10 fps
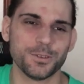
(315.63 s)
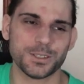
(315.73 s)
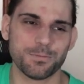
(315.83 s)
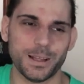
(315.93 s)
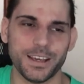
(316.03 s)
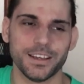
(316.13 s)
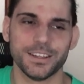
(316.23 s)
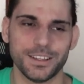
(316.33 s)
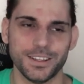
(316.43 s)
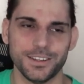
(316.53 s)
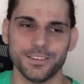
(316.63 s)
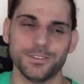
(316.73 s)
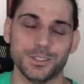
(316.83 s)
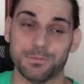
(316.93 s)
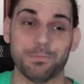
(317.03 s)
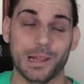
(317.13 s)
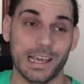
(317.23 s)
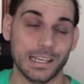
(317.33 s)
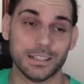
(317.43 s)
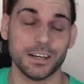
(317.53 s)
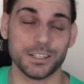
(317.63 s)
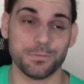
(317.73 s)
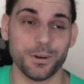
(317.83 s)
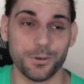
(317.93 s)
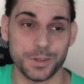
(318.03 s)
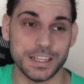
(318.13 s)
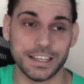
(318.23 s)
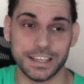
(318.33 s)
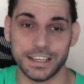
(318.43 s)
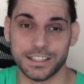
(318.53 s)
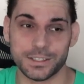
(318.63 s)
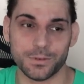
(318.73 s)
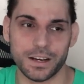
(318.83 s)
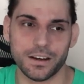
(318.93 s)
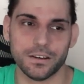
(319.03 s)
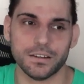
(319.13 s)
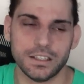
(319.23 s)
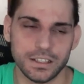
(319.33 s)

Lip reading: was playing dodgeball with the kids while